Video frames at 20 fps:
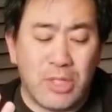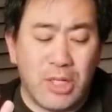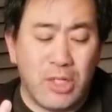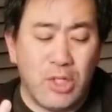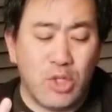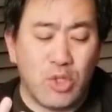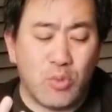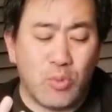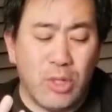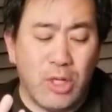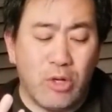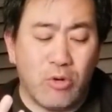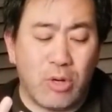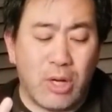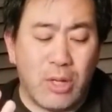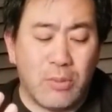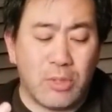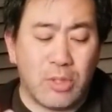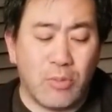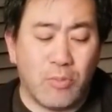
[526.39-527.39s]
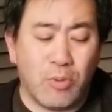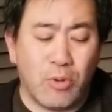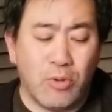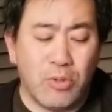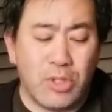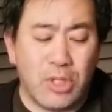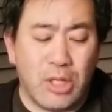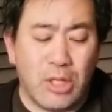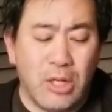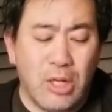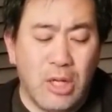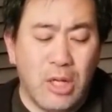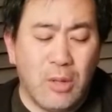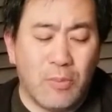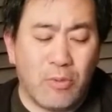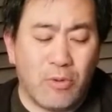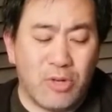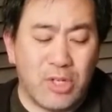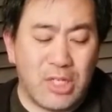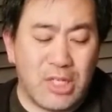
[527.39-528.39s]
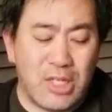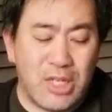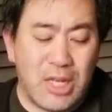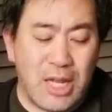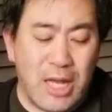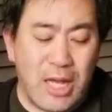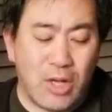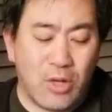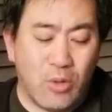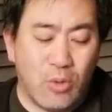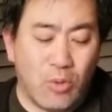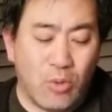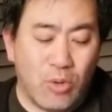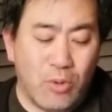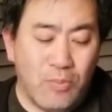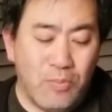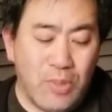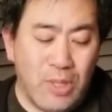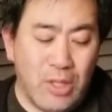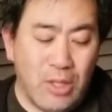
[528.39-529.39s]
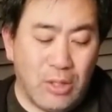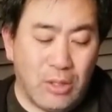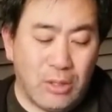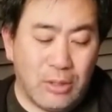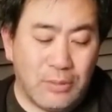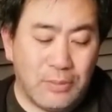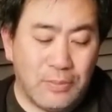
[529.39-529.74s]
to 20 grams of protein per snack or meal.